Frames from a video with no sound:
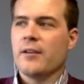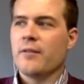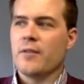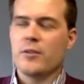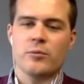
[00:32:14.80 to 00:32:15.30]

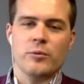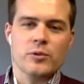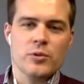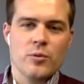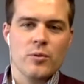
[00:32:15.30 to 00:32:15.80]
virtual
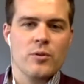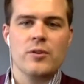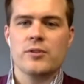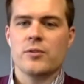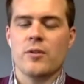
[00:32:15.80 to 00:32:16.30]

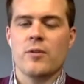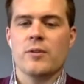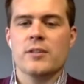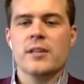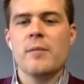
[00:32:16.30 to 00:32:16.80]
tours, or
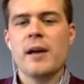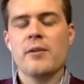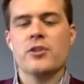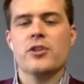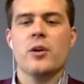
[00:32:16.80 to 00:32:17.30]
somehow
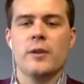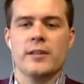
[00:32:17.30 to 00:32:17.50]
showing